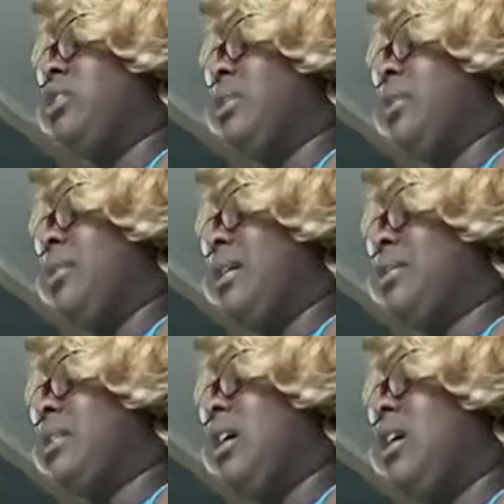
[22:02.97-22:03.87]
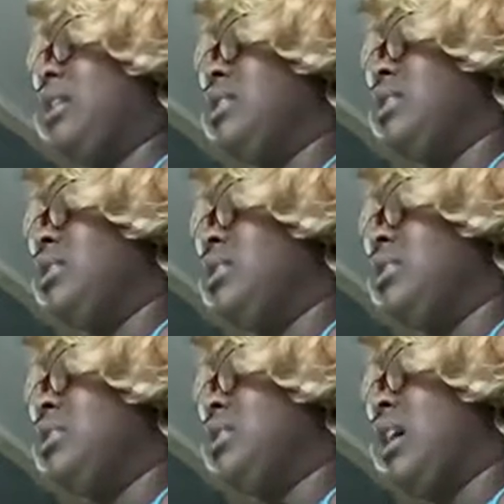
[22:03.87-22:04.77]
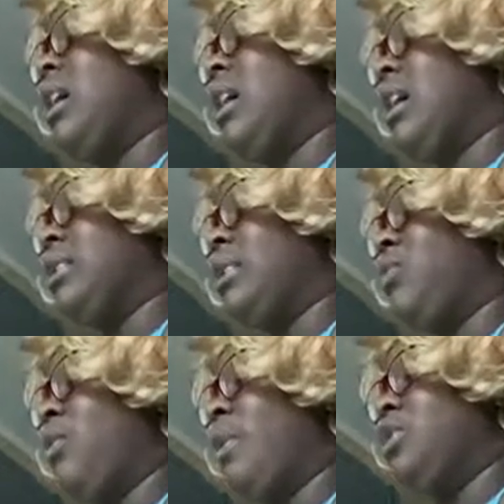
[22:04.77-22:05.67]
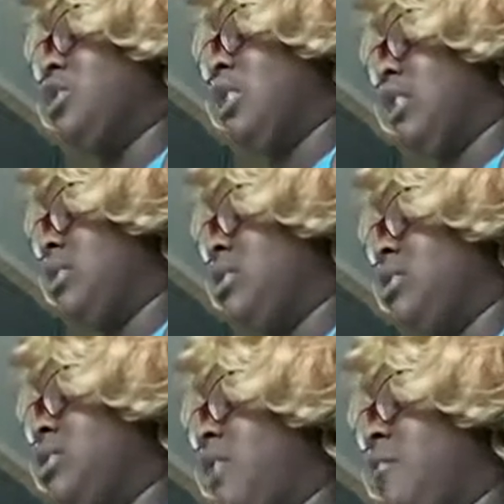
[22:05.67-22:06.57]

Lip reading: up on my side, sighing as I rubbed my cheek against the soft